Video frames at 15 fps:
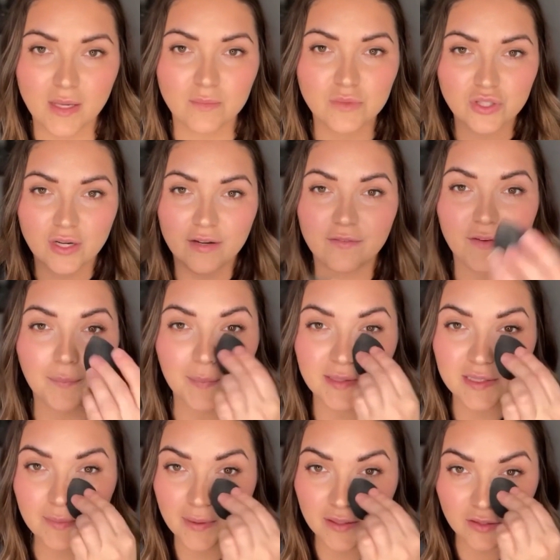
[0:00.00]
Trying to find my
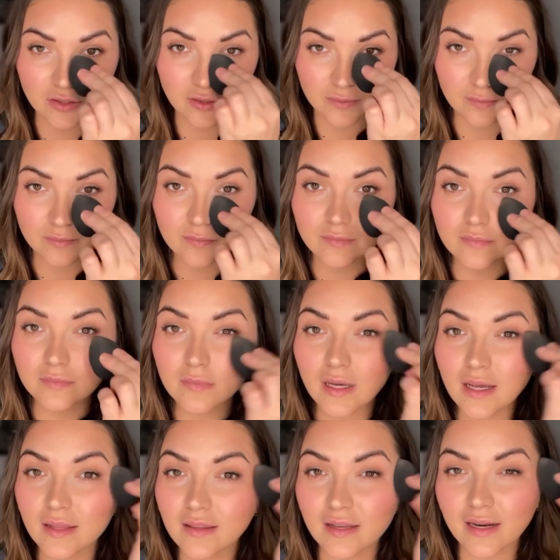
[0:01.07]
sponge.
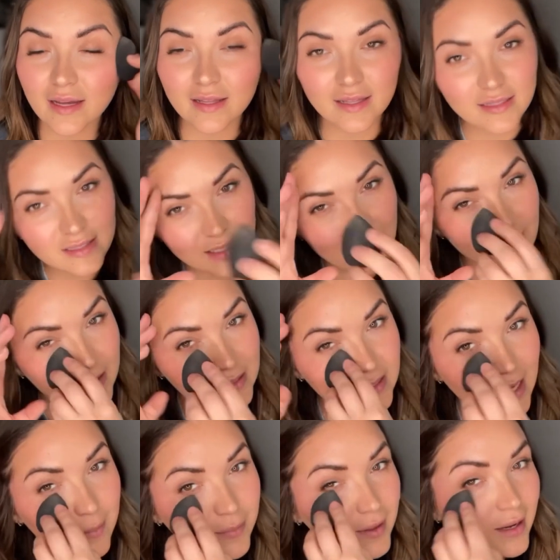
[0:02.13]
And then I like to kind of
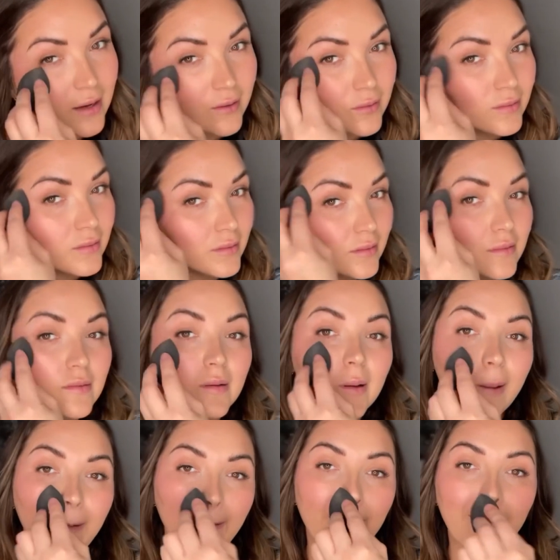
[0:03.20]
tap it out,
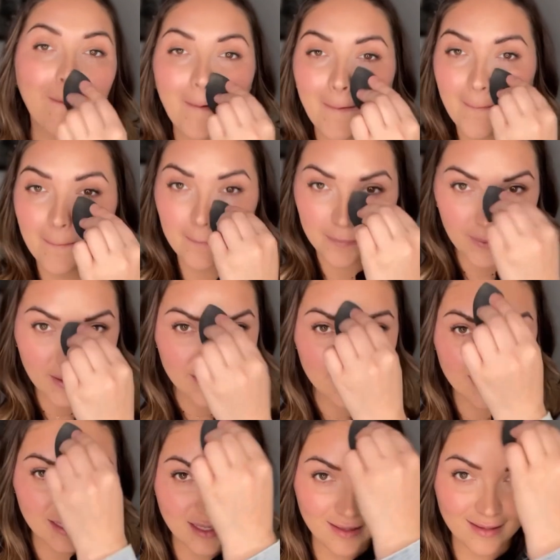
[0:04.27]
press
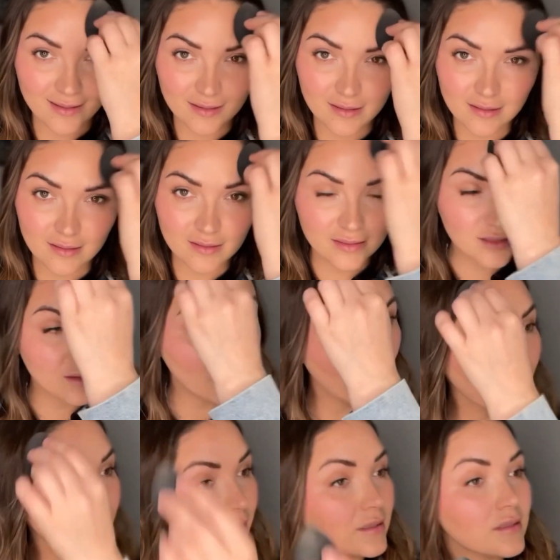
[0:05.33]
it in so
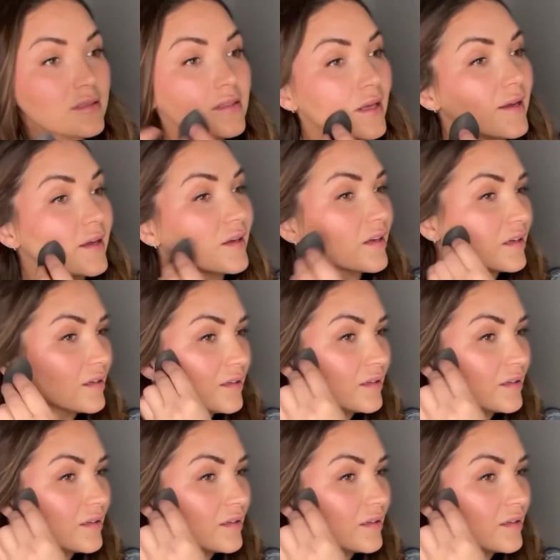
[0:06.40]
it's like